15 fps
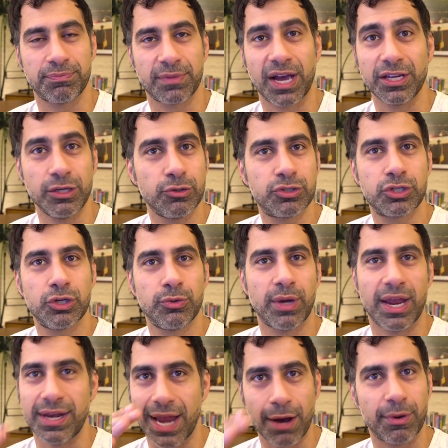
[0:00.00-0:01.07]
I used to,
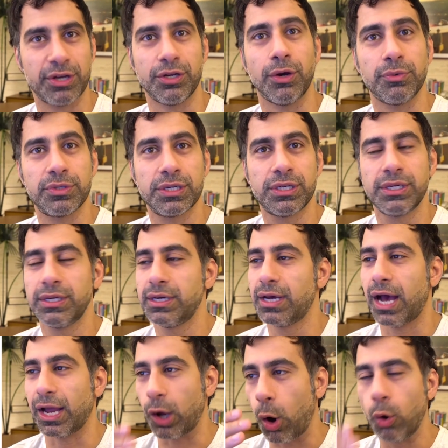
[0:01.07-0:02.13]
and now I don't.
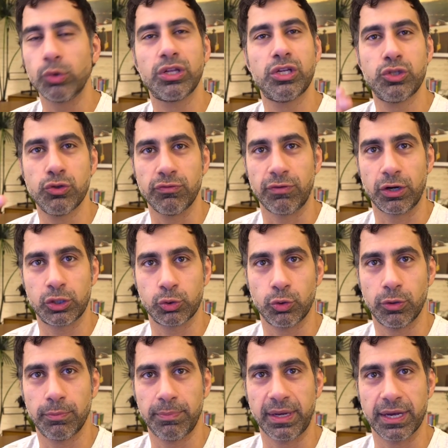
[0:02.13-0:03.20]
I only do
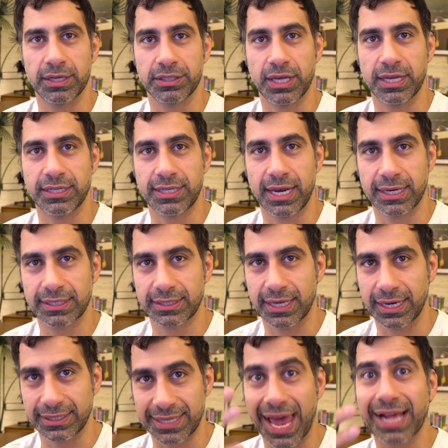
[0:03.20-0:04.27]
virtual because it takes
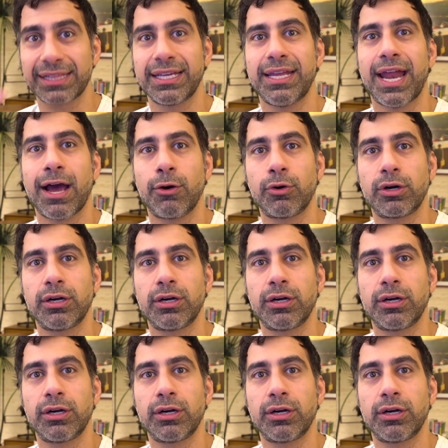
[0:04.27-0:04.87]
exactly an hour.